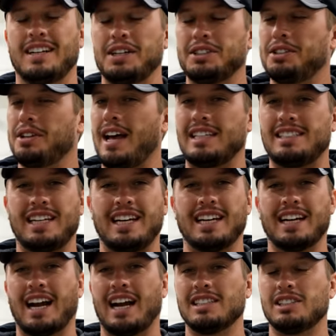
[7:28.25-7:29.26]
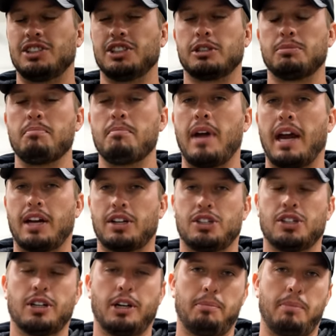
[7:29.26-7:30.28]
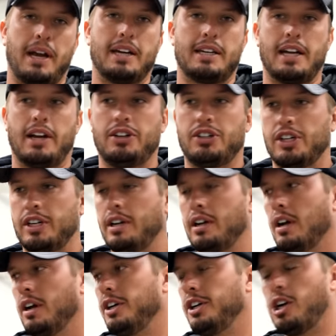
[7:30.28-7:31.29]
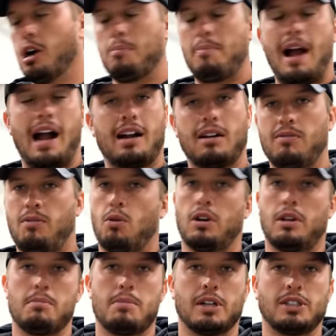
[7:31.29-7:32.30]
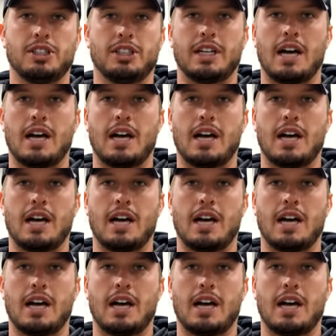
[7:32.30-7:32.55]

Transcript: So that's it guys, just make sure you pay attention. You go back and forth a bunch of